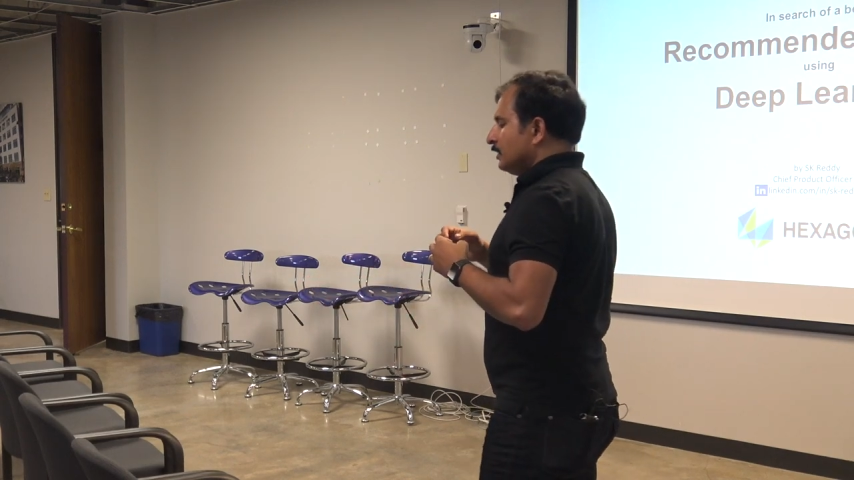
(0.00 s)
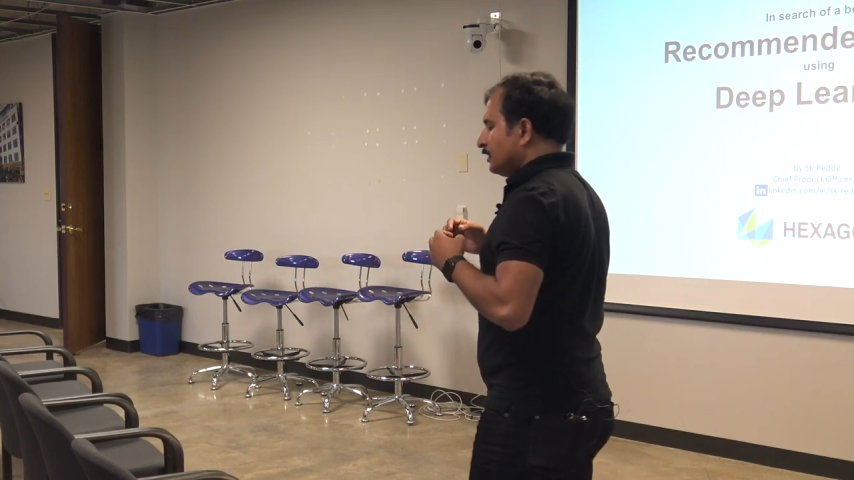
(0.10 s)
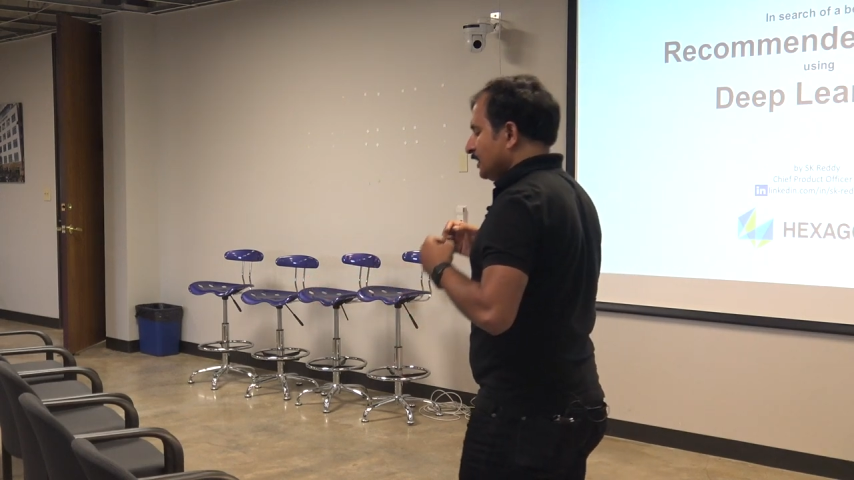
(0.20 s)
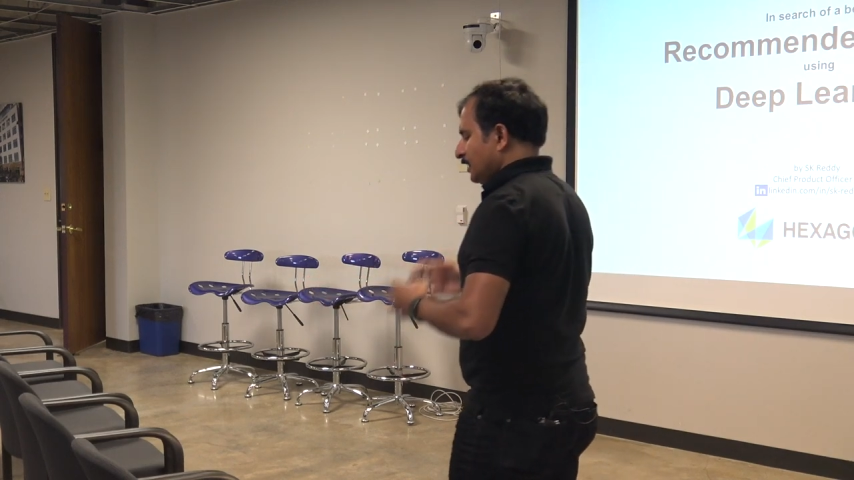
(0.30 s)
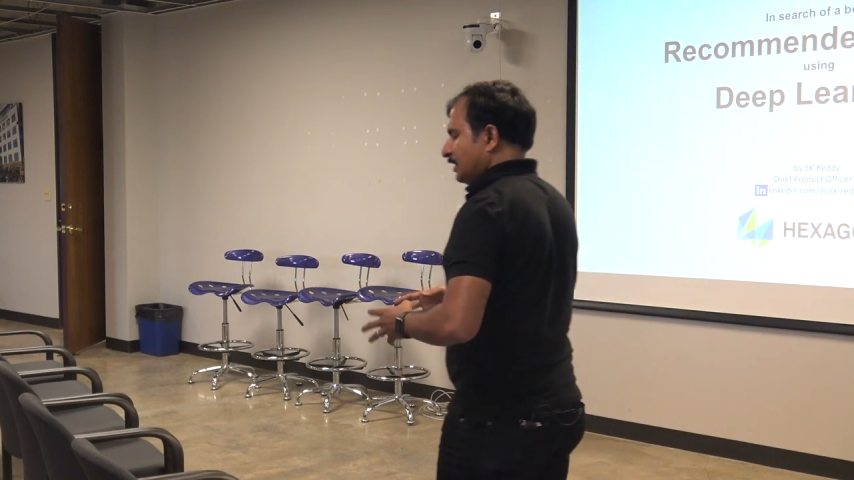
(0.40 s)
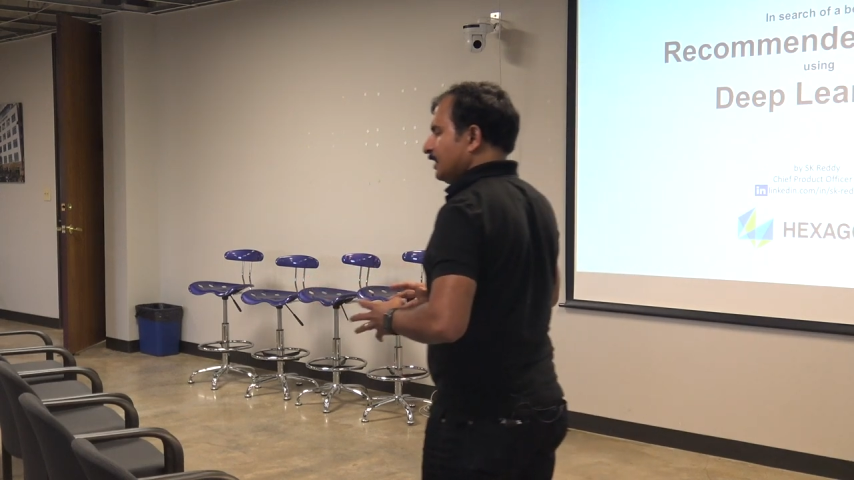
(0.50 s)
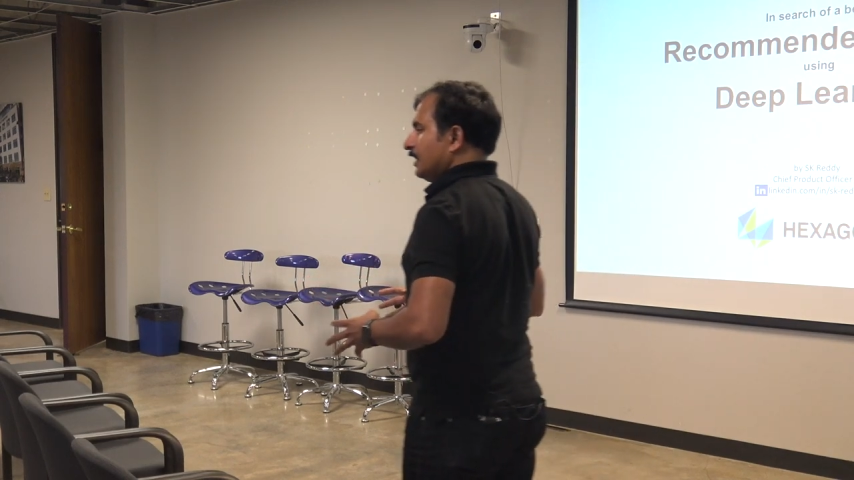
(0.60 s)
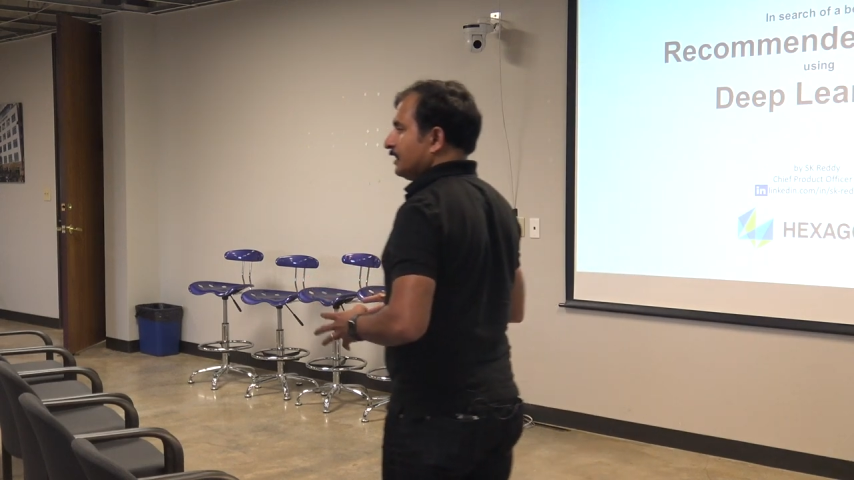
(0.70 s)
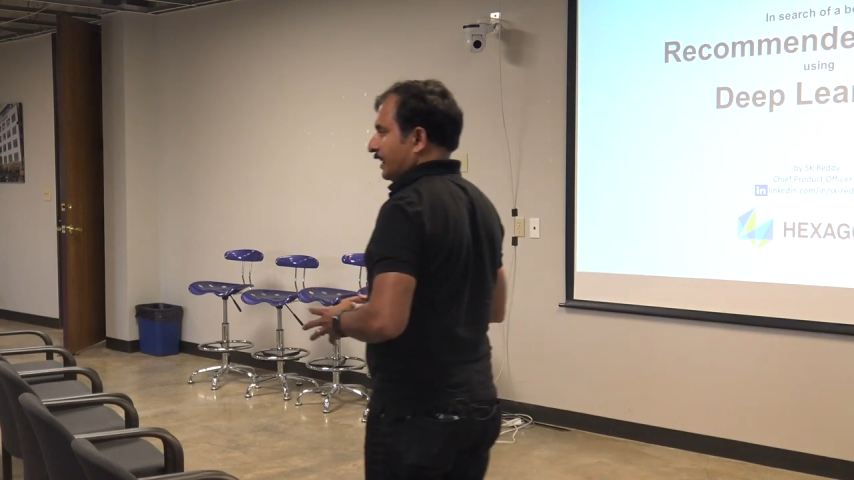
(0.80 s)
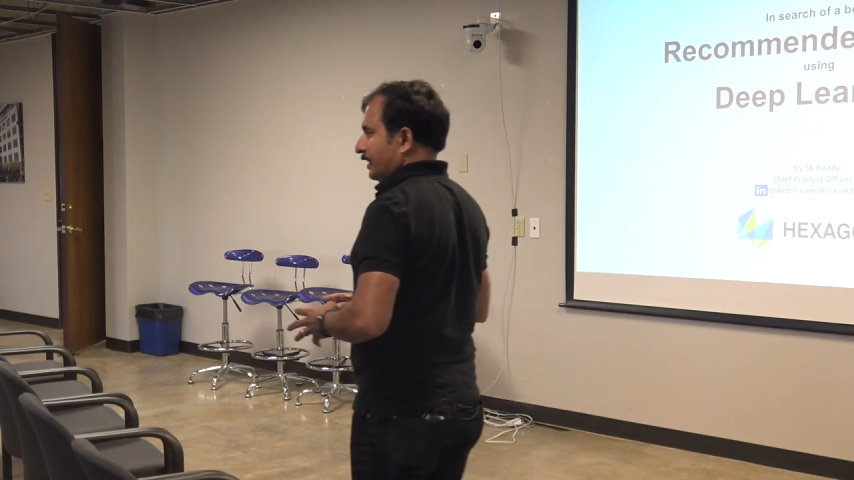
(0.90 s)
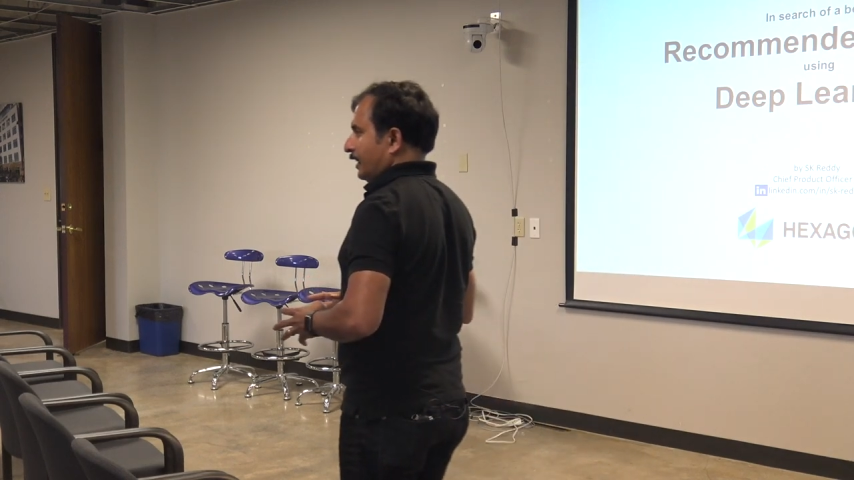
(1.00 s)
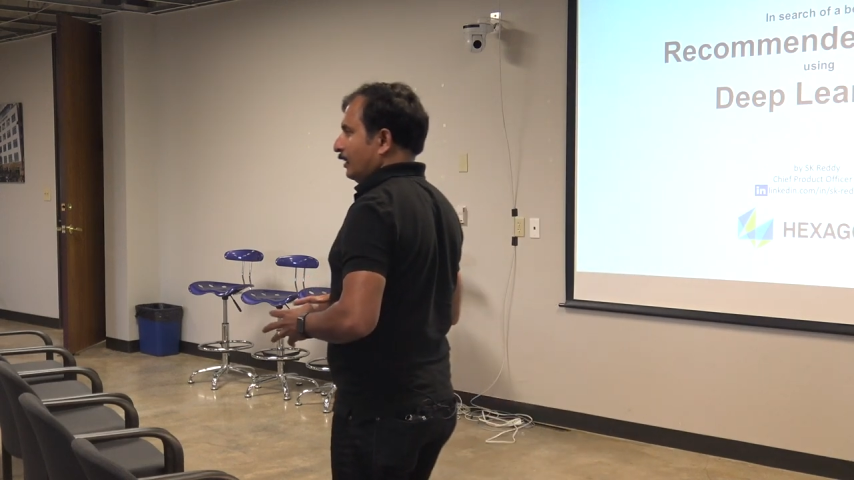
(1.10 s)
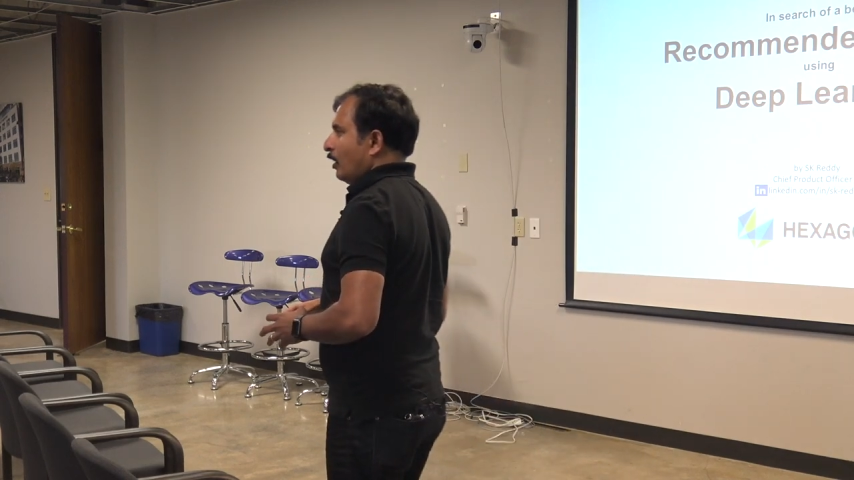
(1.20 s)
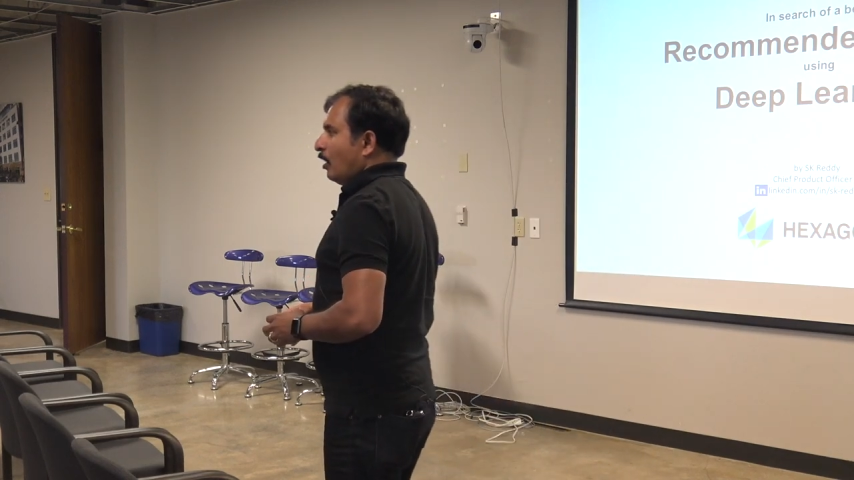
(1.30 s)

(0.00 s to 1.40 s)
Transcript: statistical technique